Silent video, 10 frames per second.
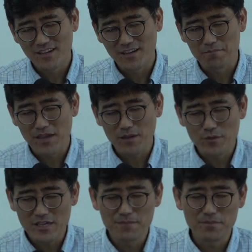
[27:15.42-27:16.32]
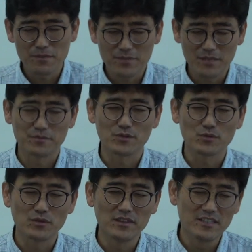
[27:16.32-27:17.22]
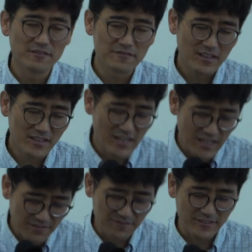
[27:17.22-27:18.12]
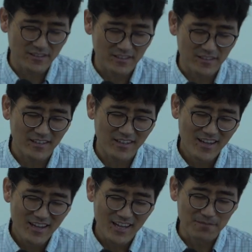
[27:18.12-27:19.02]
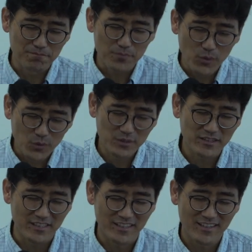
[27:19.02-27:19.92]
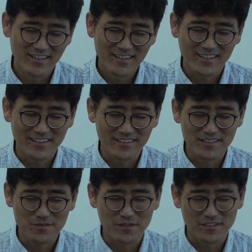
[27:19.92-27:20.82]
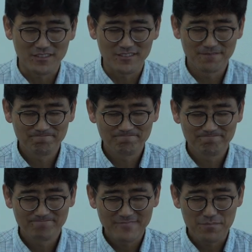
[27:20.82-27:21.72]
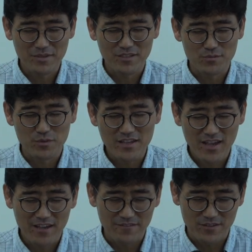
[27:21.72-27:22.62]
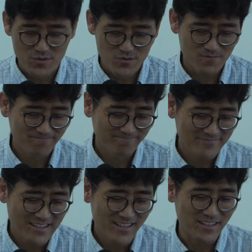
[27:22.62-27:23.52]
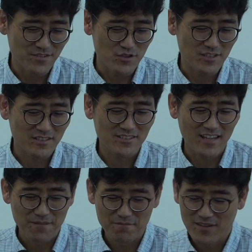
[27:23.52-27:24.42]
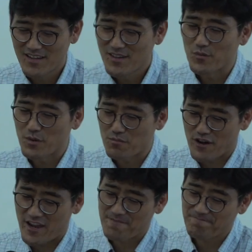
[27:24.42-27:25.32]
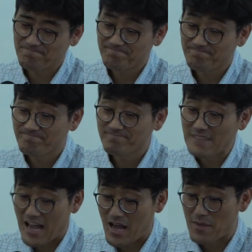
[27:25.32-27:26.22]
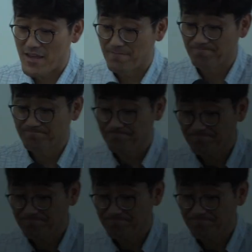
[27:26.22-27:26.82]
And may we be people who live confidently and boldly in this world because we have you. In Jesus' name we pray. Amen.